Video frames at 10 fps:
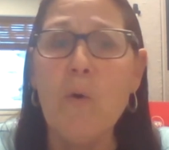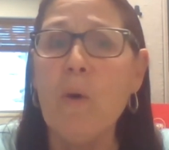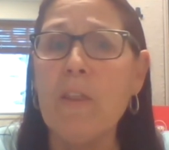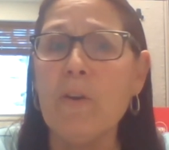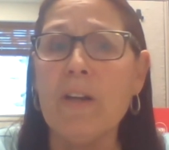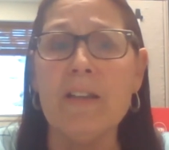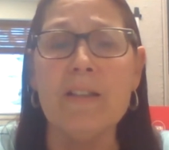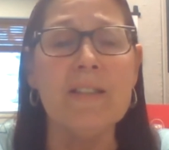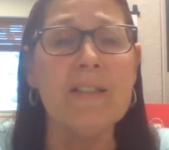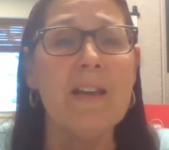whether it
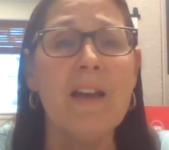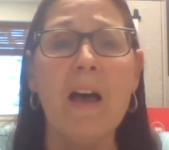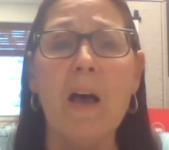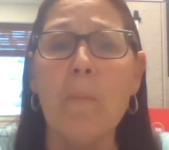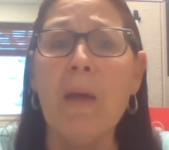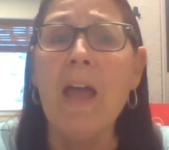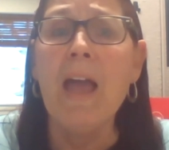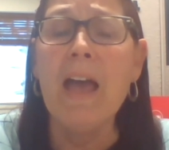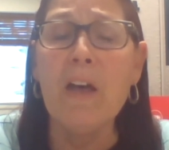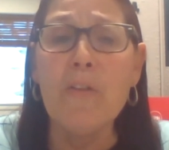is
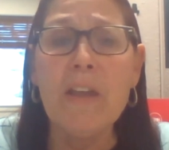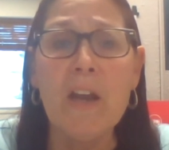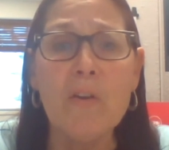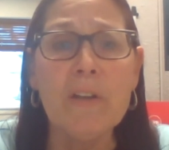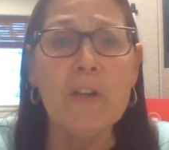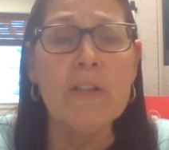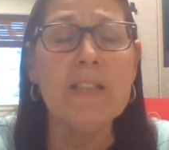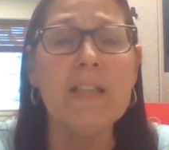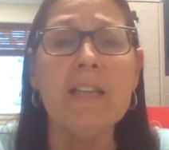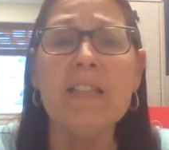healthcare
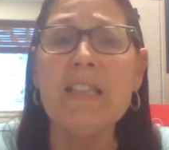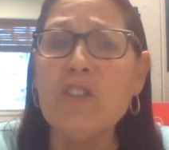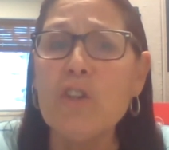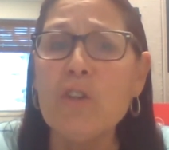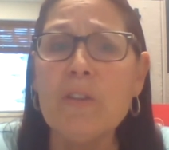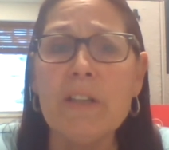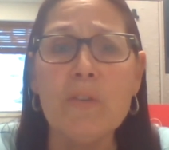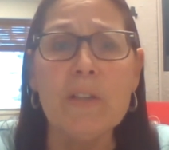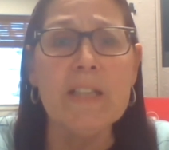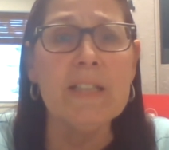literacy, digital
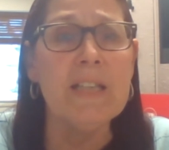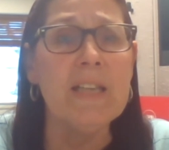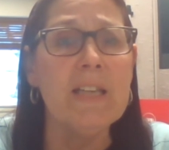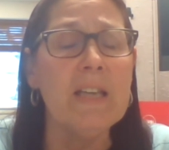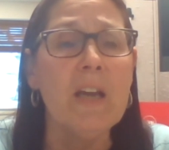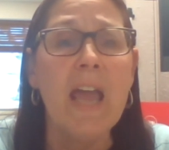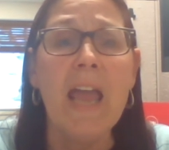literacy,